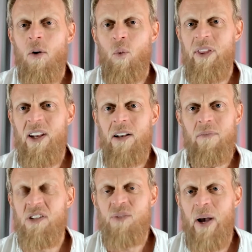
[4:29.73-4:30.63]
Within
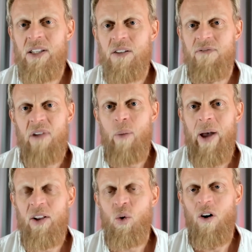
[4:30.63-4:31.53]
the space of
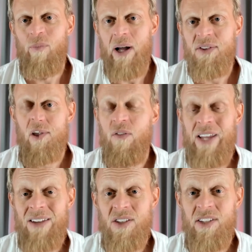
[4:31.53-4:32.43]
about 12 months of
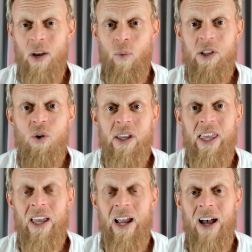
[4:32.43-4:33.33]
Tesla saying we're doing
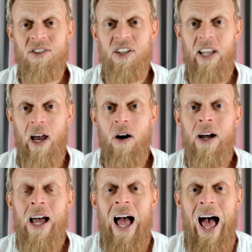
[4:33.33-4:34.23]
gigacasting now,
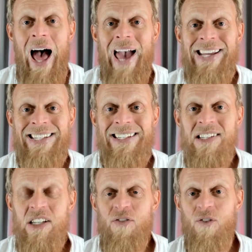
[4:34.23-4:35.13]
eight
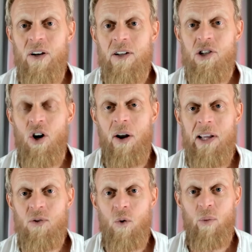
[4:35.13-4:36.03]
different
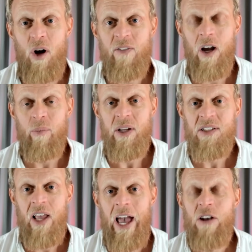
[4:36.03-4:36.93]
Chinese automotive
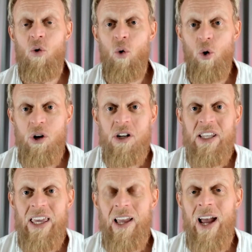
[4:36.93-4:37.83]
companies had ordered
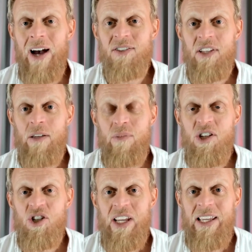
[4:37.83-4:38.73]
gigacasting
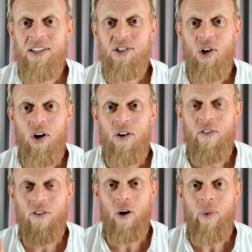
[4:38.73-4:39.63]
machines
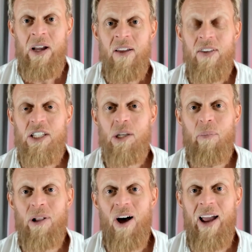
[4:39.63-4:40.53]
from the
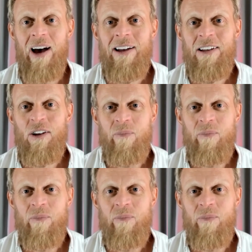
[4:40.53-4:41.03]
supplier